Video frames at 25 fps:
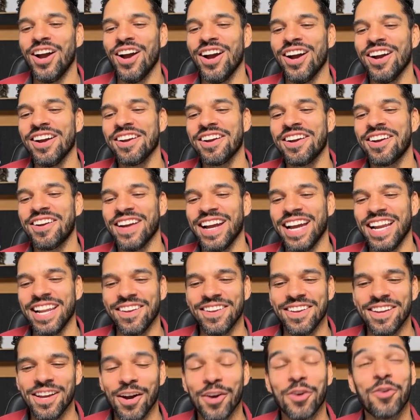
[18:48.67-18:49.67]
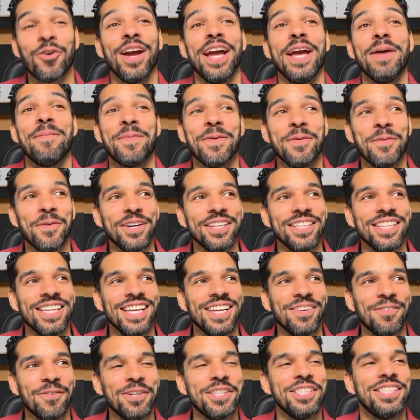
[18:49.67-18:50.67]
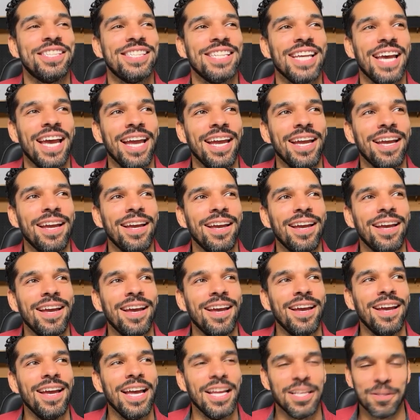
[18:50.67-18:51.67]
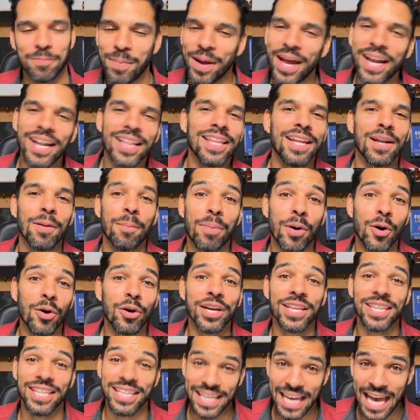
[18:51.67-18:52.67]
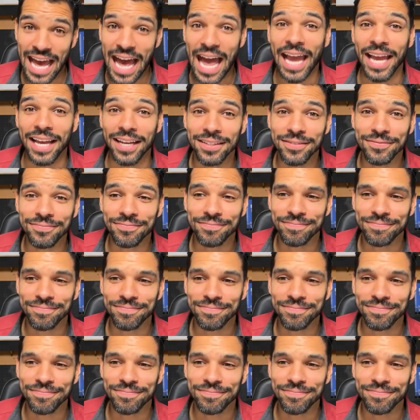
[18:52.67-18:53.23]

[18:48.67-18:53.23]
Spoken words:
her Grampy would say, it's better than a poke in the eye.